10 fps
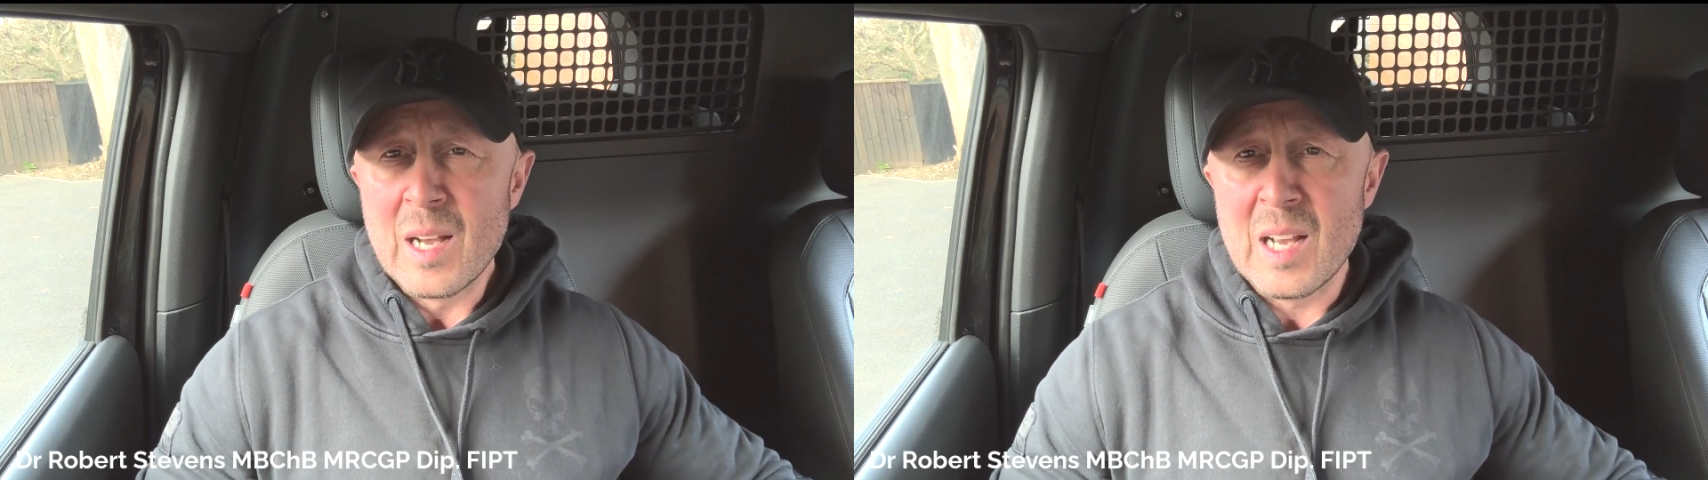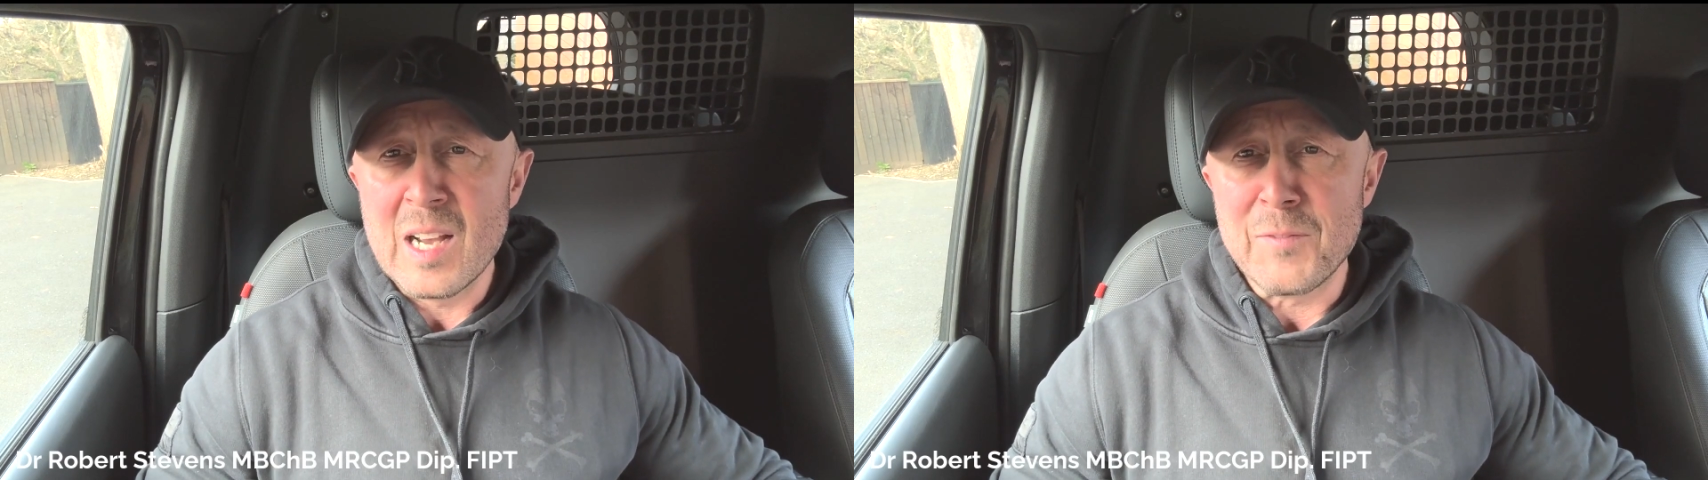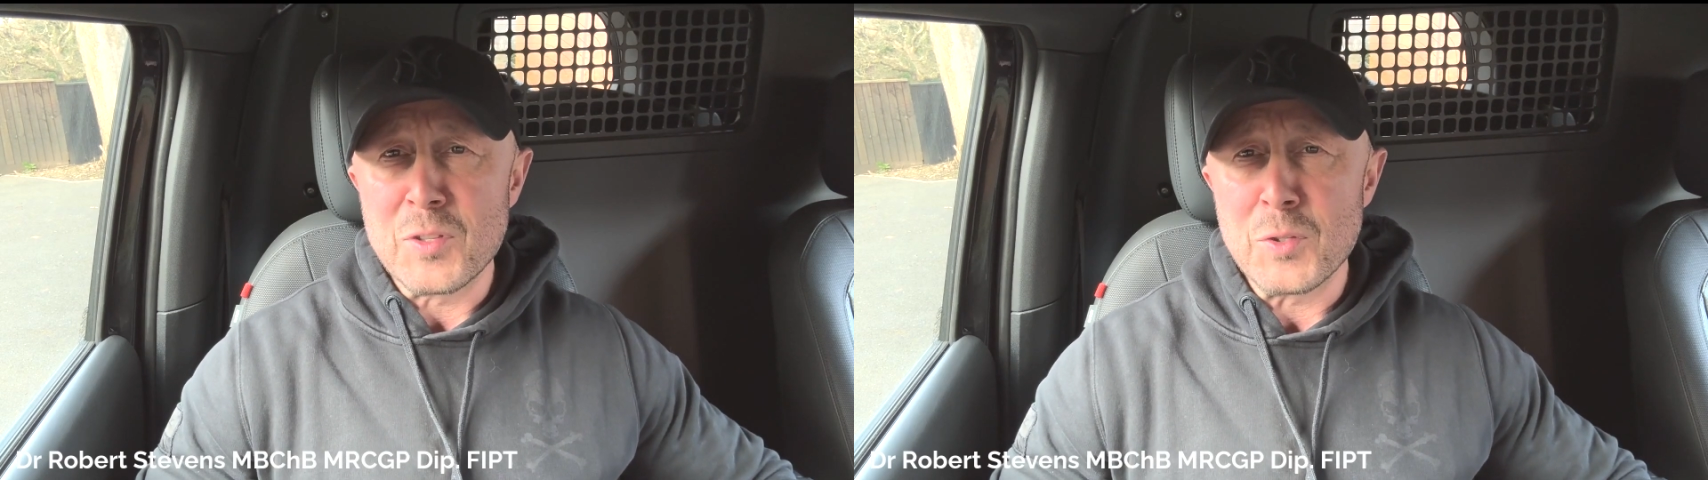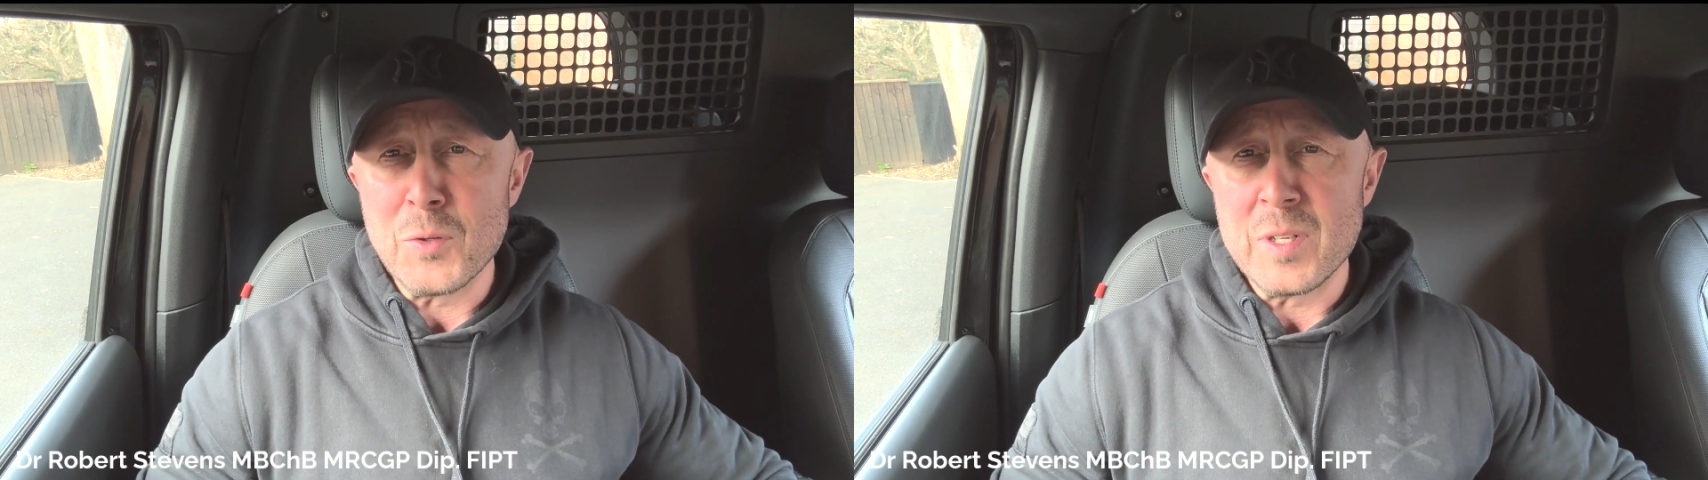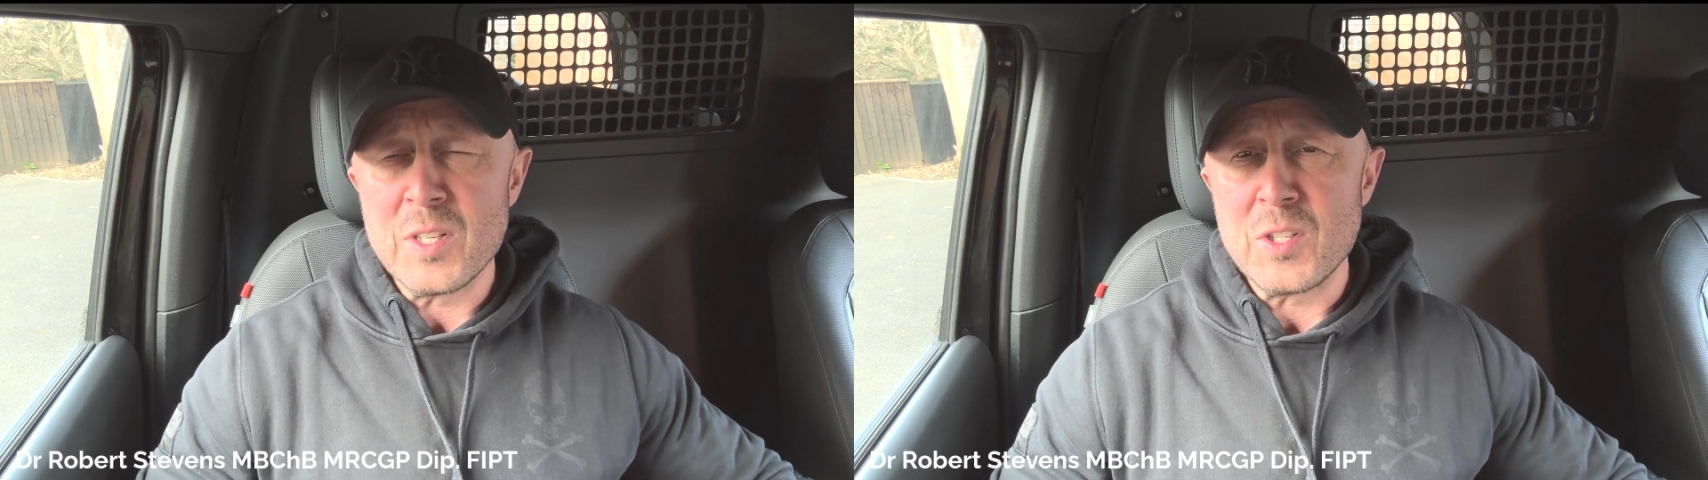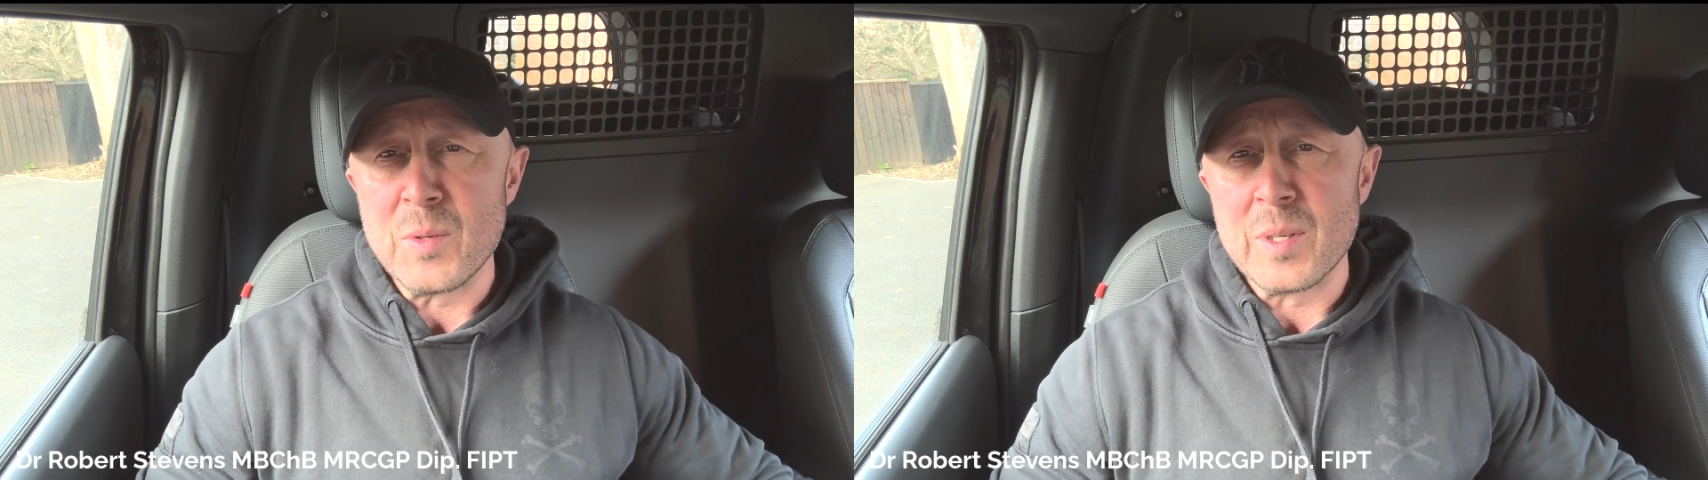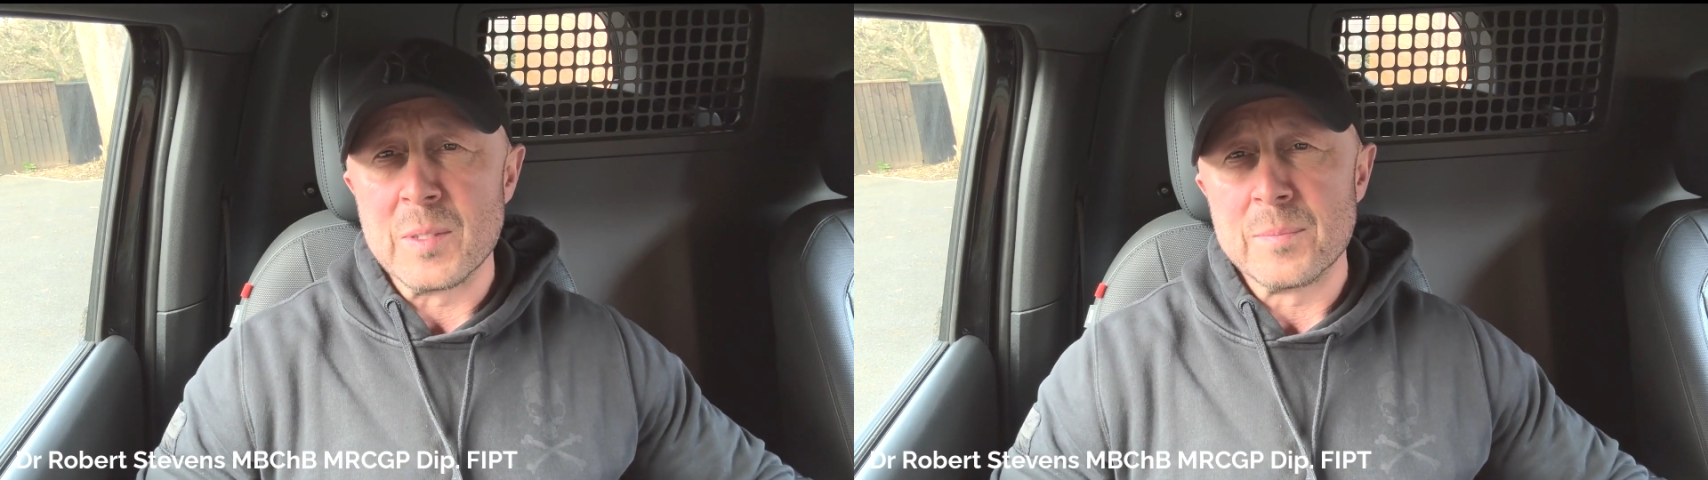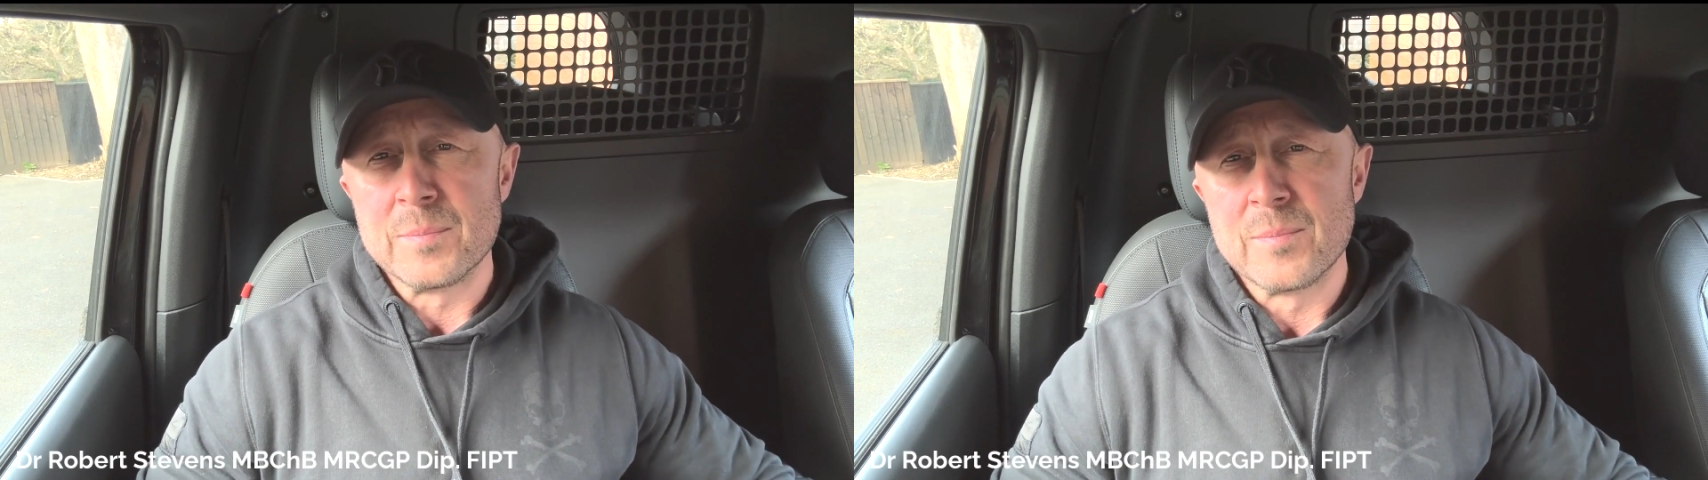I have to sort an issue out.